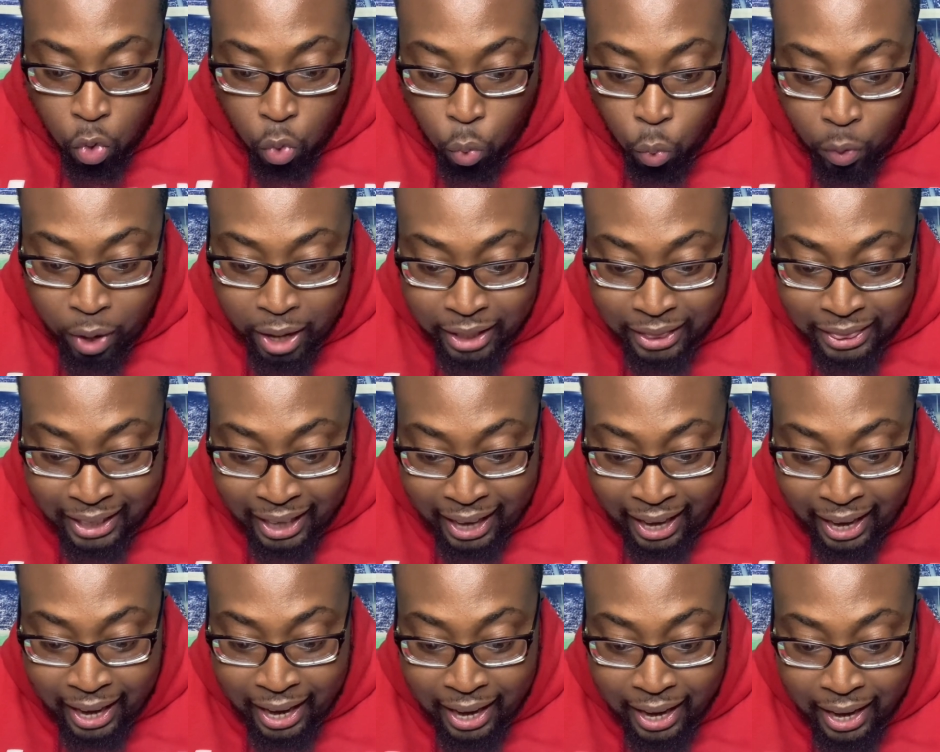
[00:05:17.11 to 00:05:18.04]

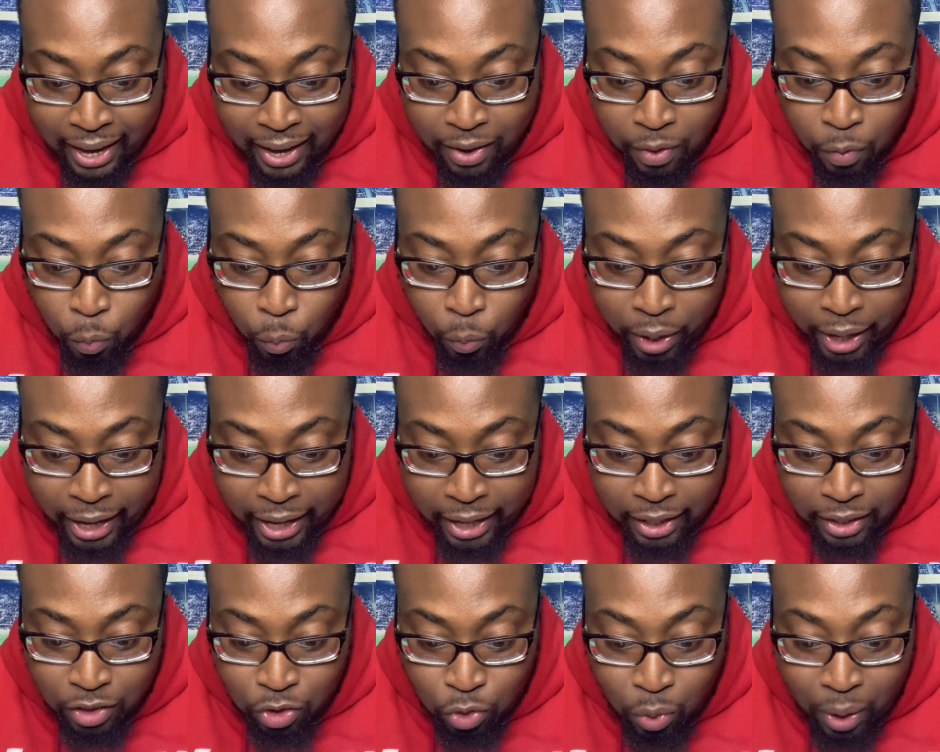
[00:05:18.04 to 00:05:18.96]

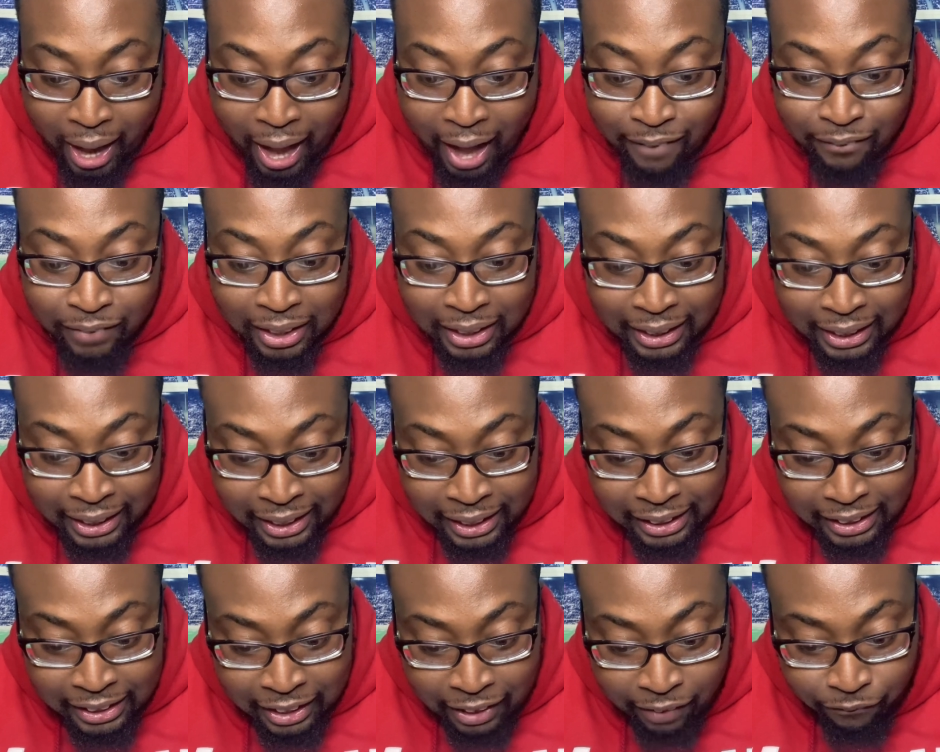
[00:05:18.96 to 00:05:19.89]
When you have
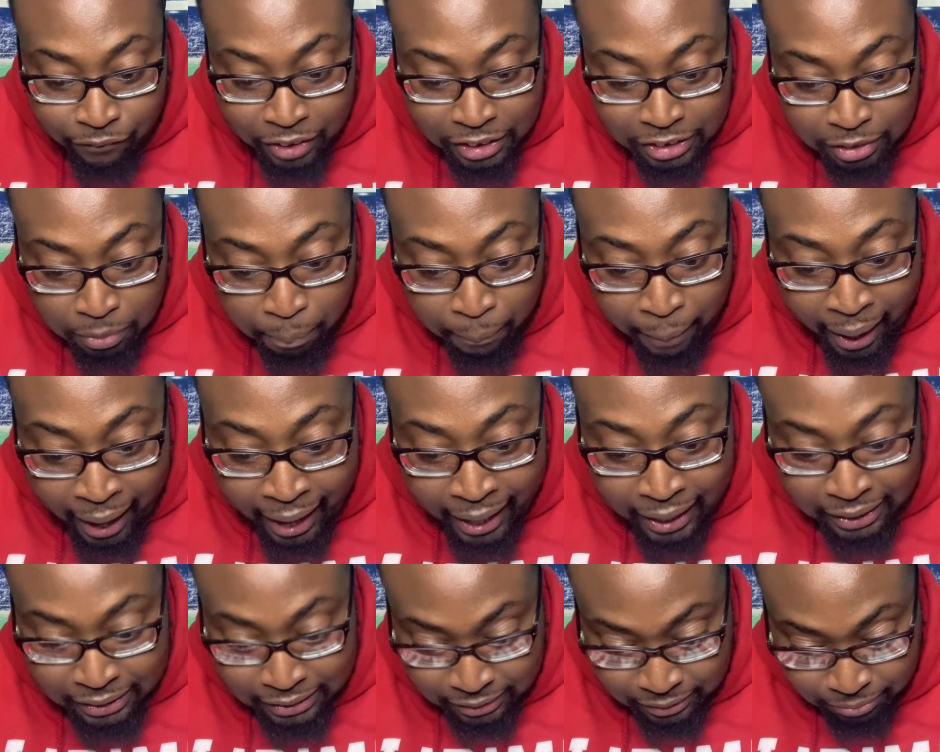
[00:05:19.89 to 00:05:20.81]
elite defensive
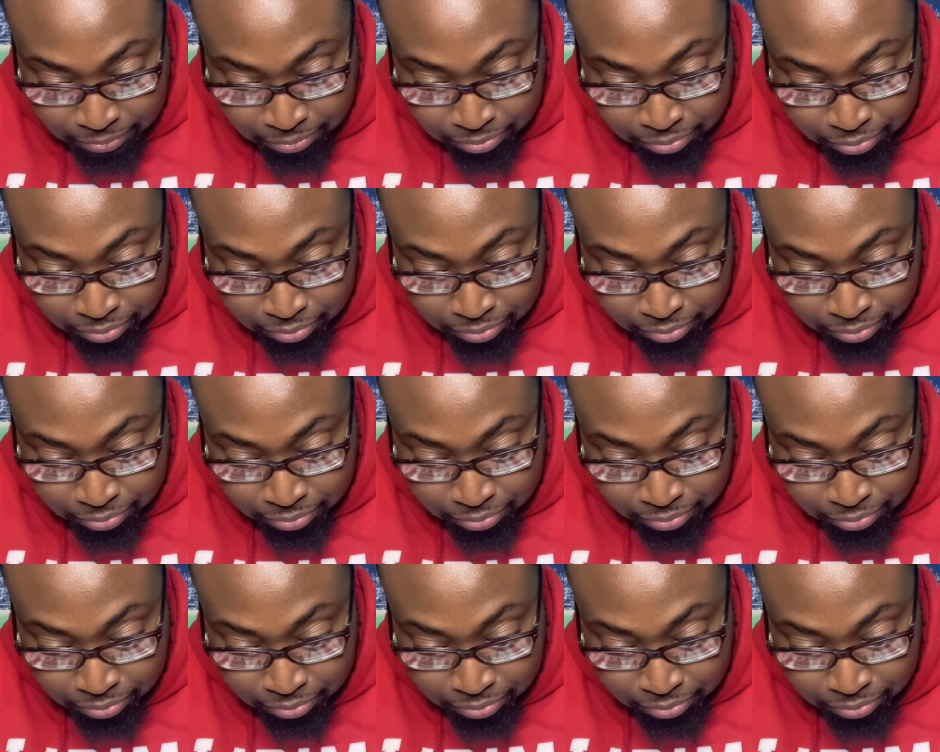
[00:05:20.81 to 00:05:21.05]
backs,